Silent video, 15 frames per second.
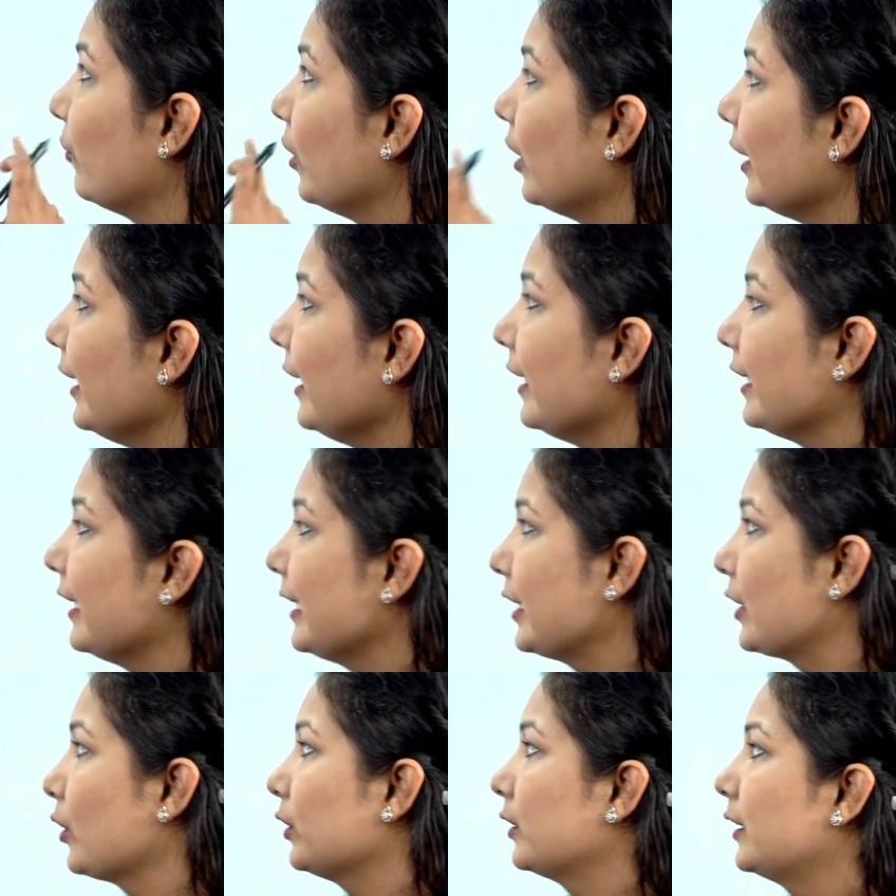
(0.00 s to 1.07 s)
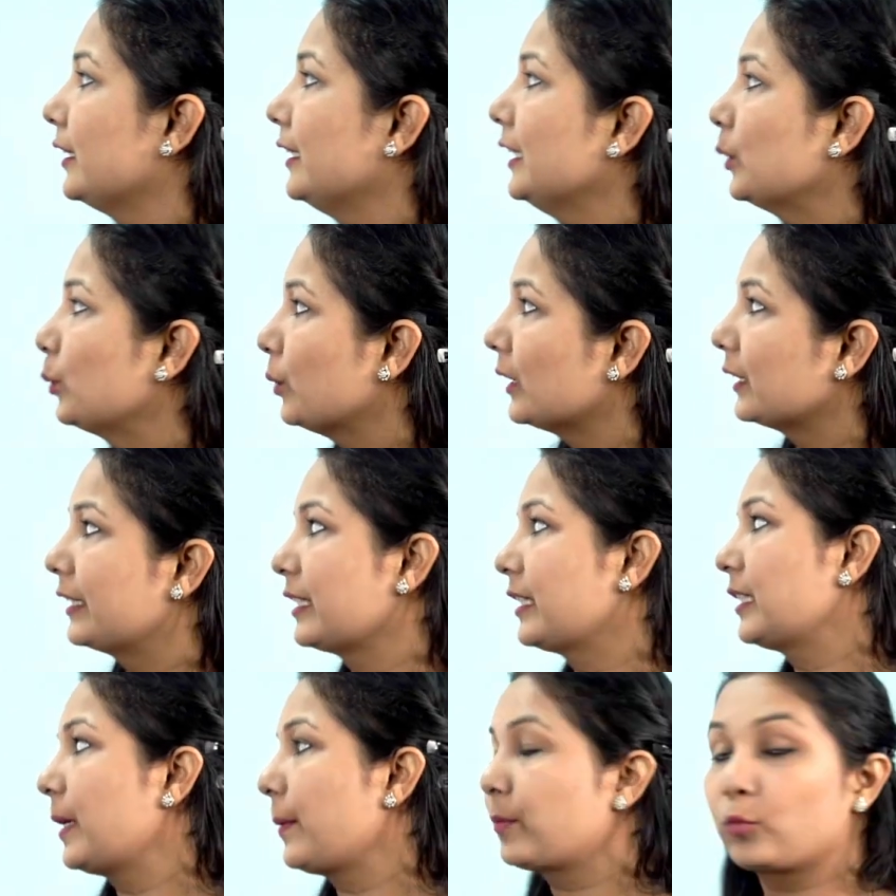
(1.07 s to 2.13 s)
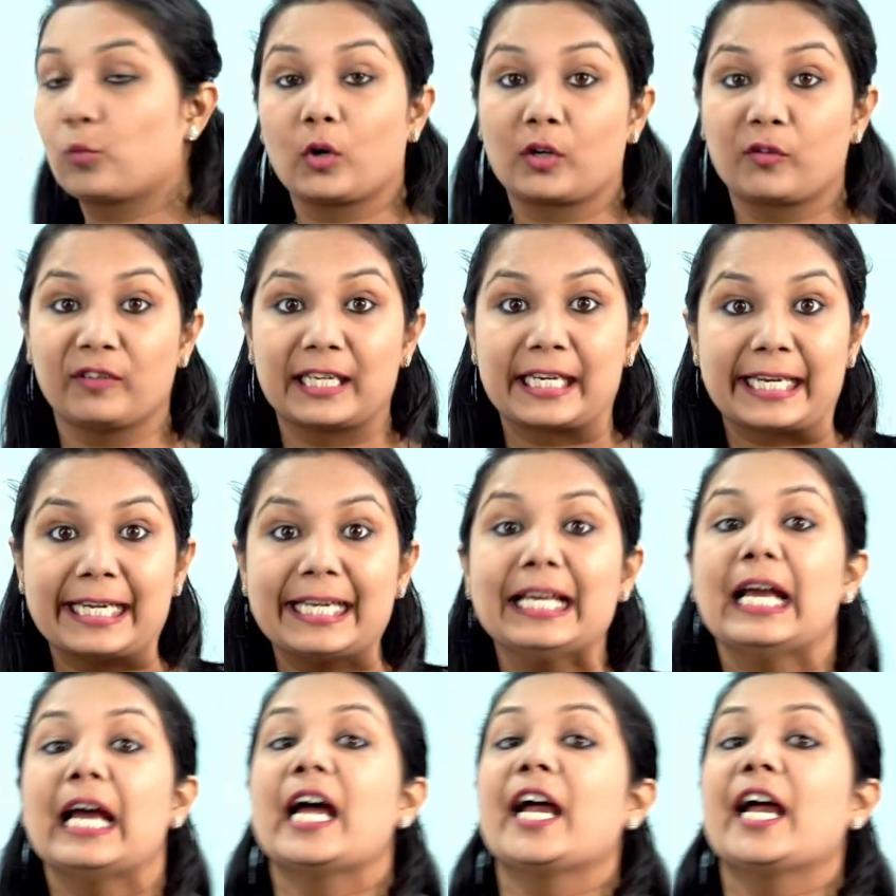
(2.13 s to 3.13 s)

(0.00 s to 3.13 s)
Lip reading: for it. So, these were the steps what we did,